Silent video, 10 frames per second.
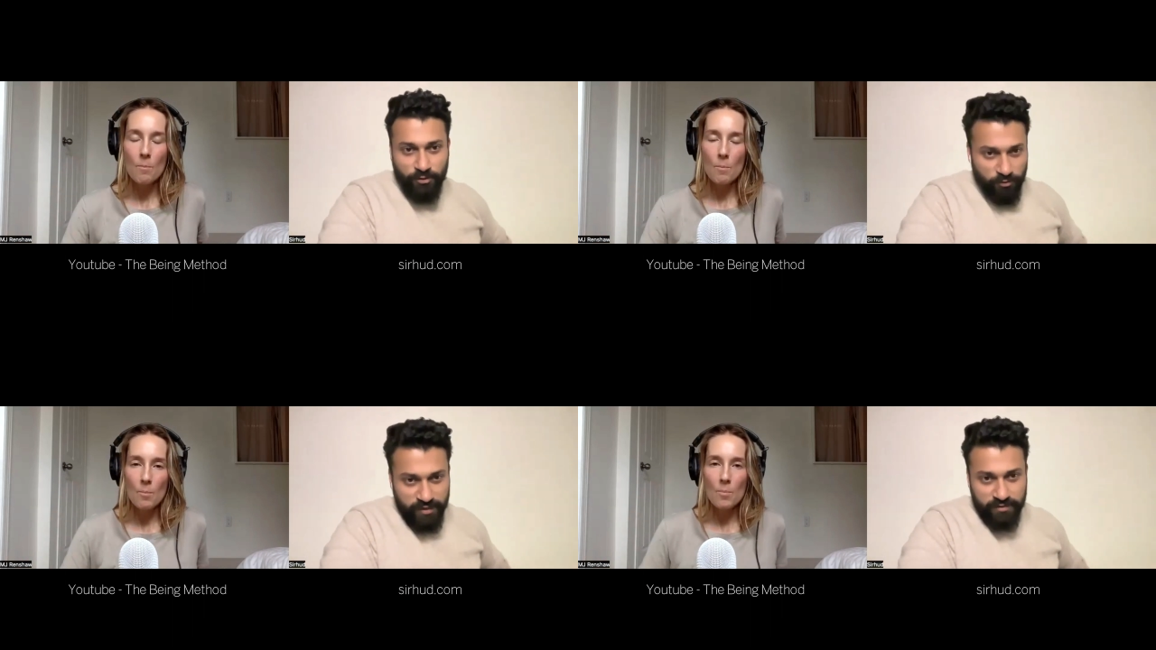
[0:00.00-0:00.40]

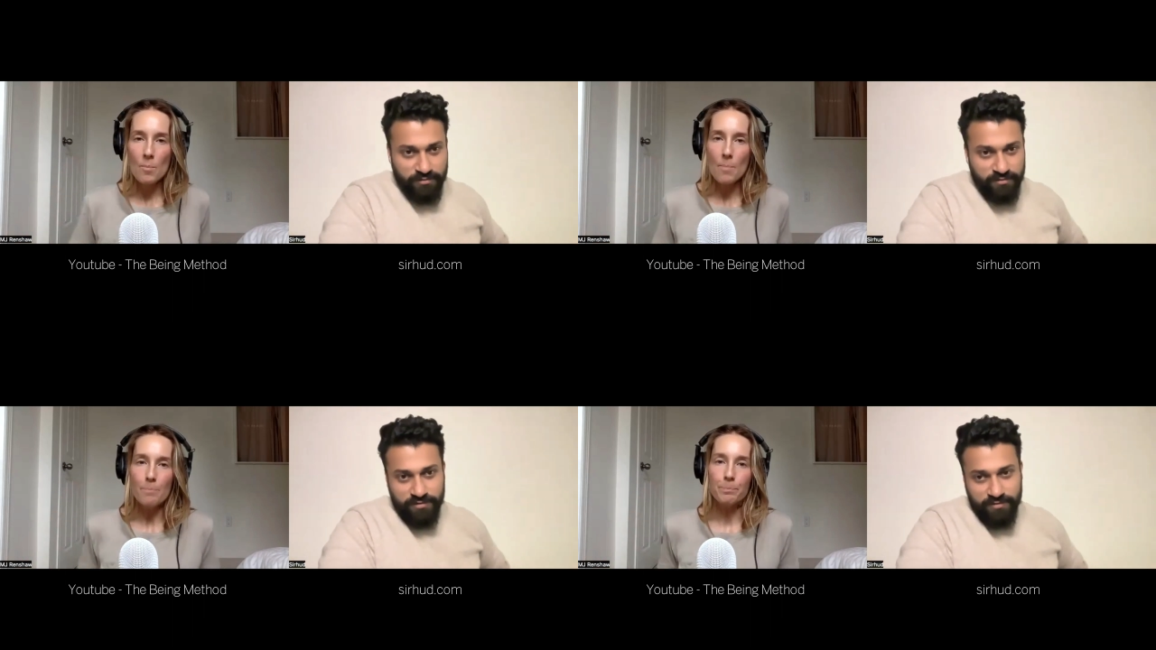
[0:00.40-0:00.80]
Speaker 1: All
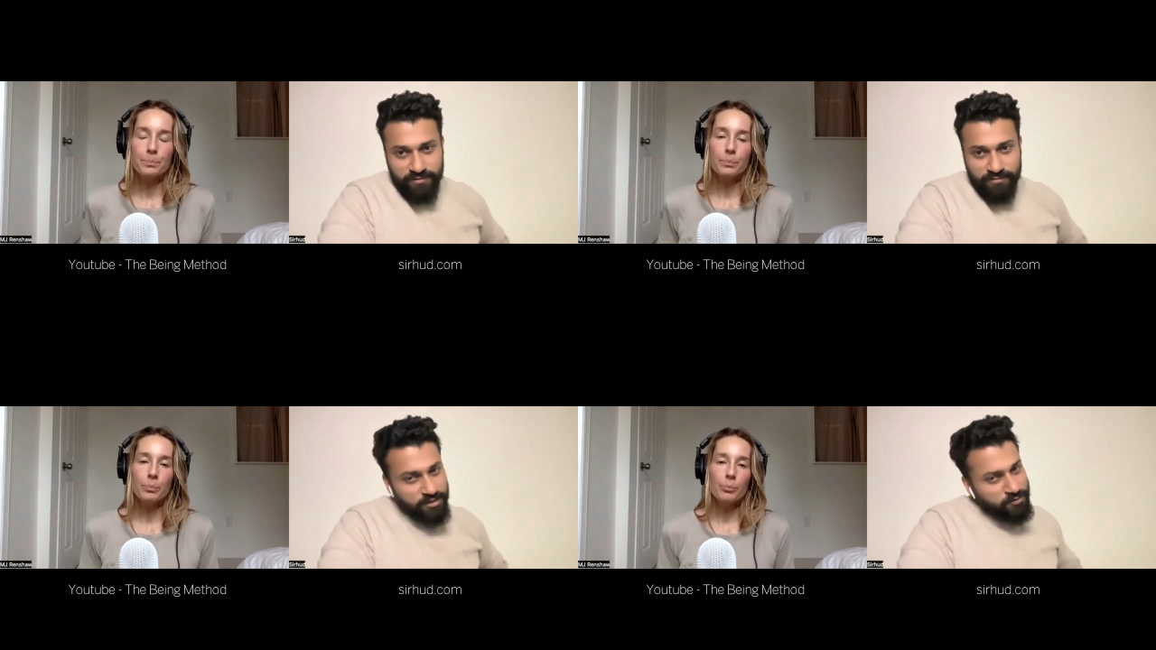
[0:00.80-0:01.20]
right.
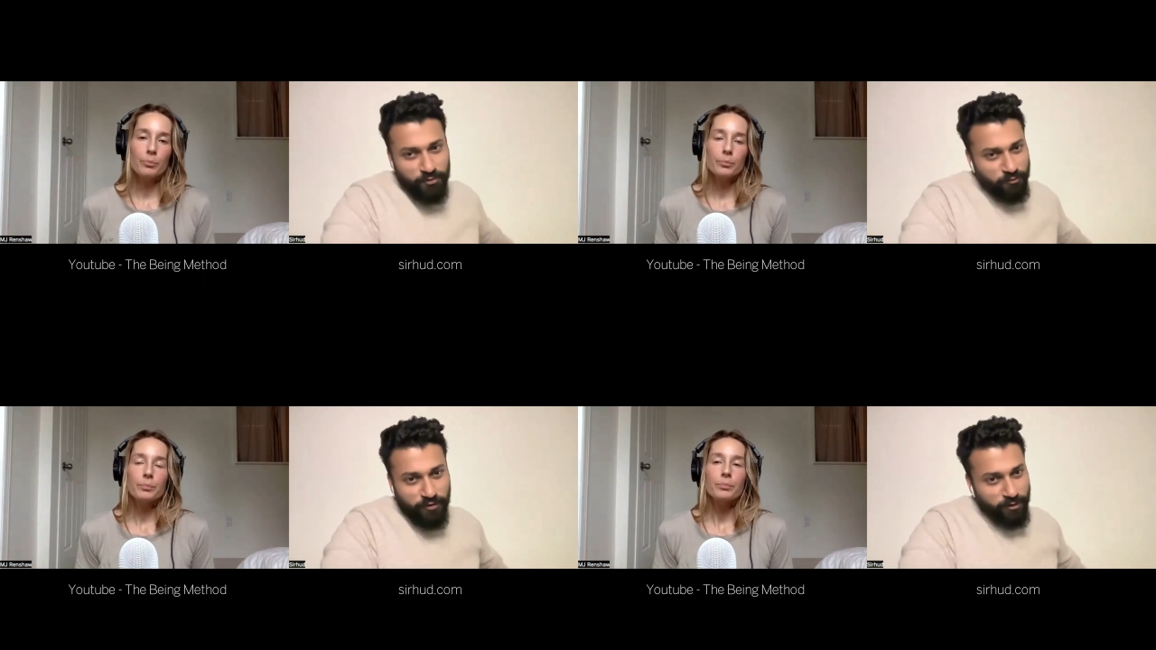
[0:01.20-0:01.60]
Just
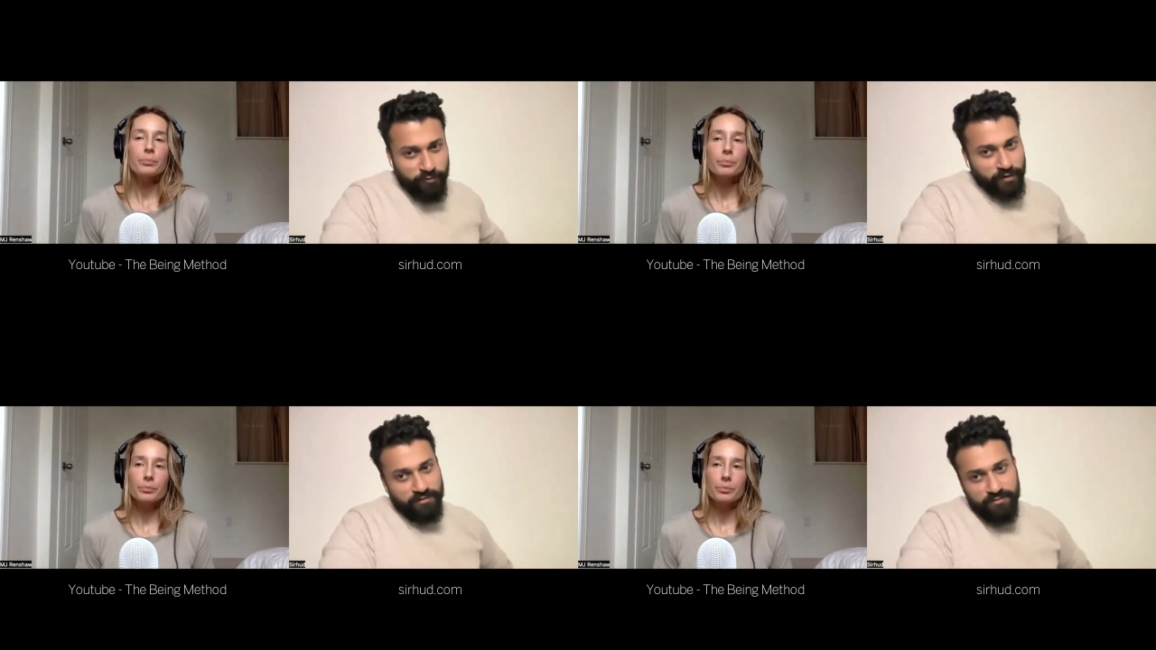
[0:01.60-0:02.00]
for the fuck
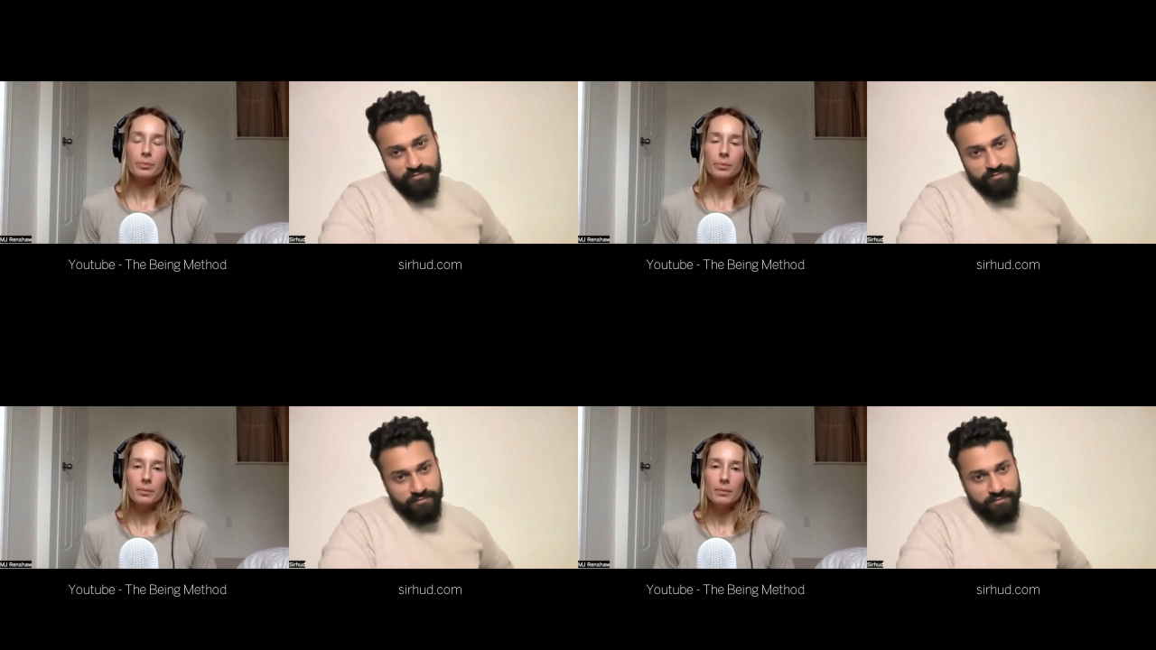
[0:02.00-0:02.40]
of it.
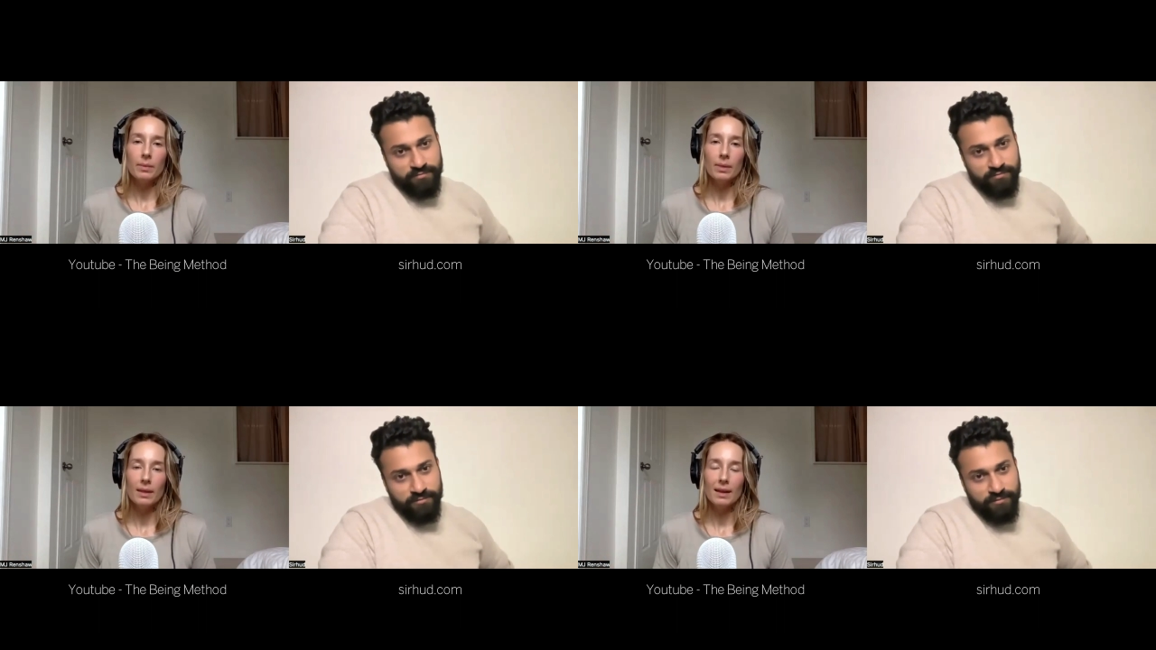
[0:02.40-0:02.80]

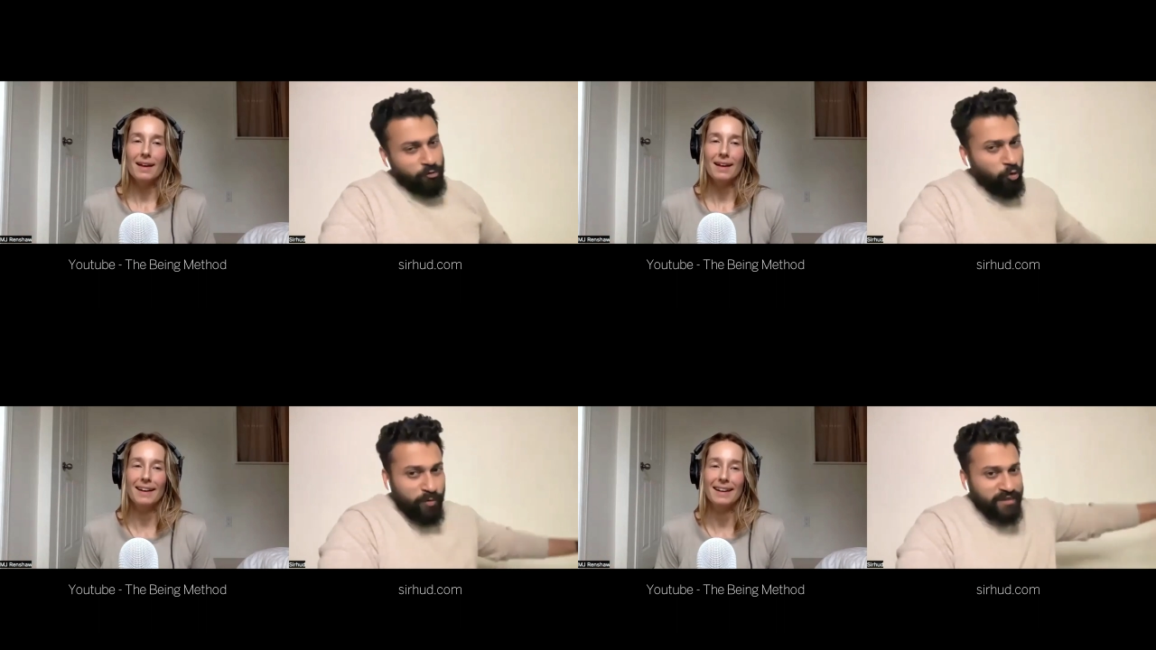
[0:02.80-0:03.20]

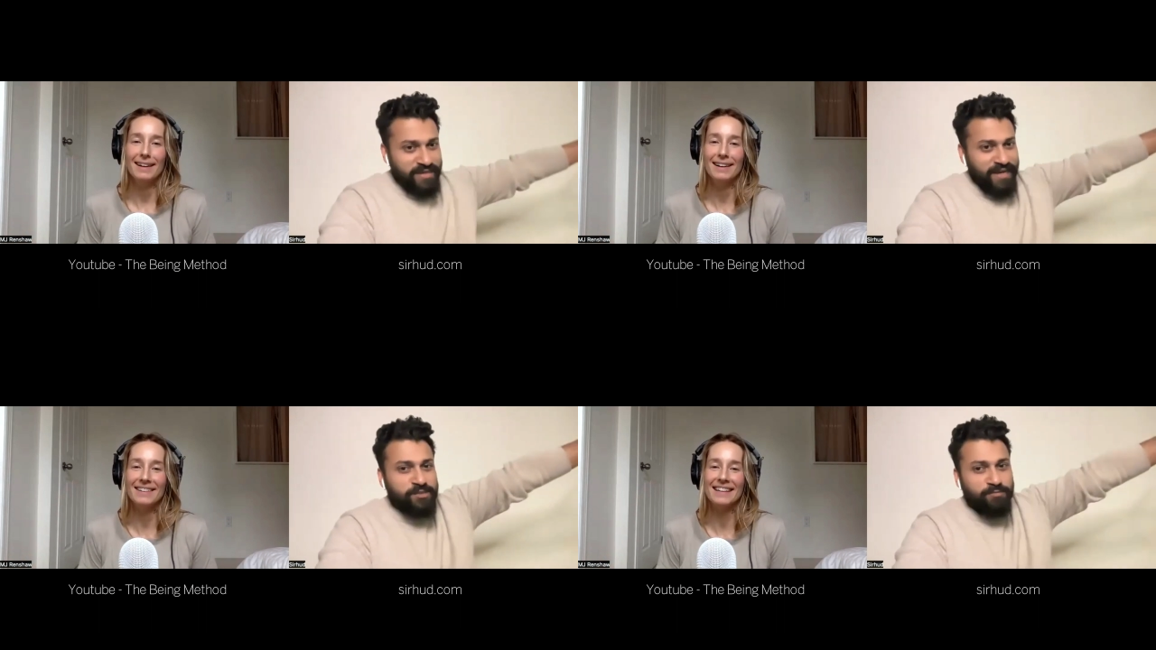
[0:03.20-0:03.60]
Nobody
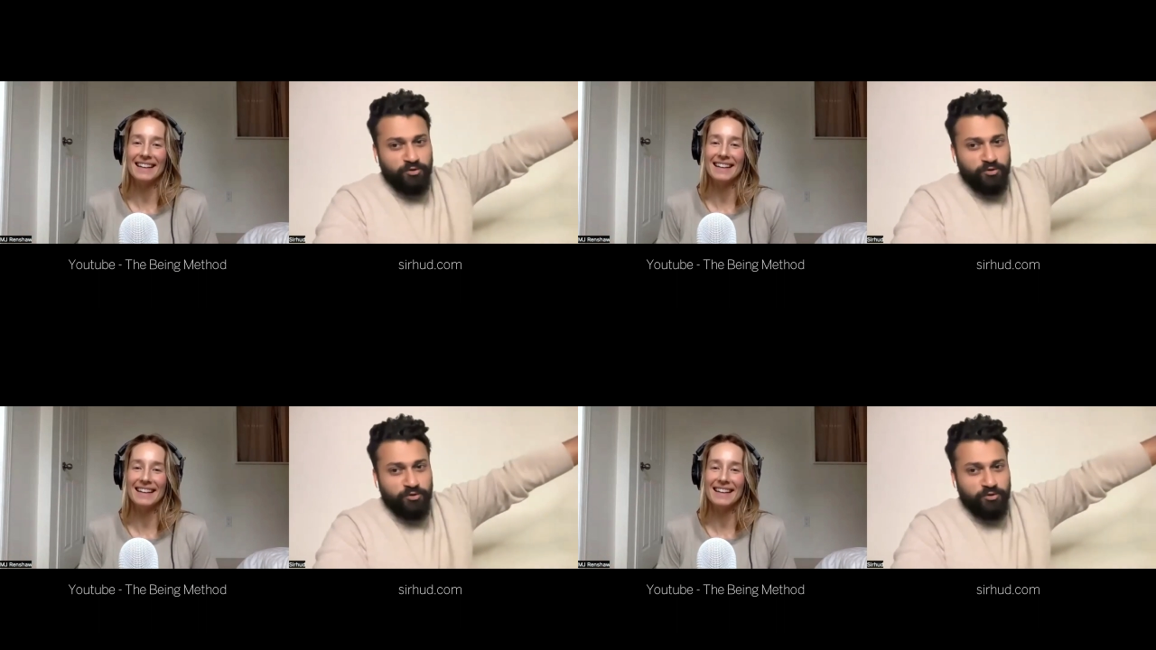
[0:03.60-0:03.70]
ex-